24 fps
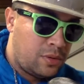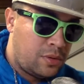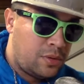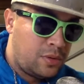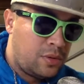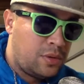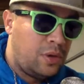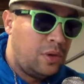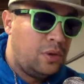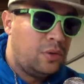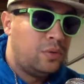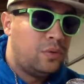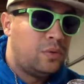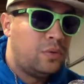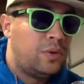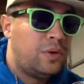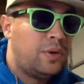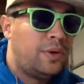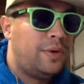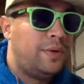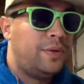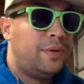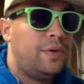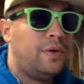Hello,
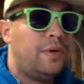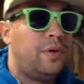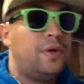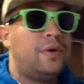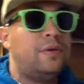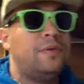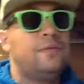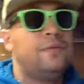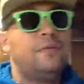hello, hello.